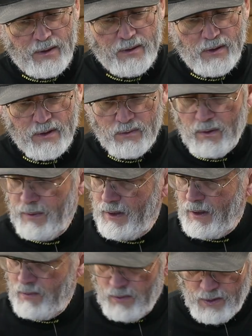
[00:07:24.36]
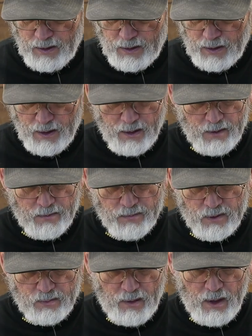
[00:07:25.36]
here is what we did with the
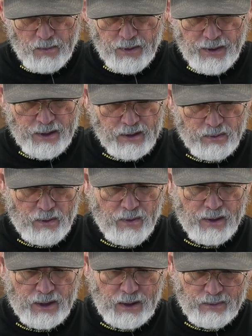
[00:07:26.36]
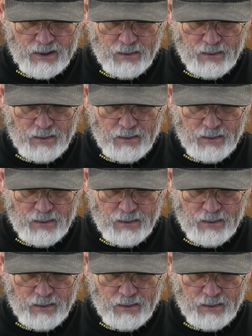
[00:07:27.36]
uh, smile blade is we want to keep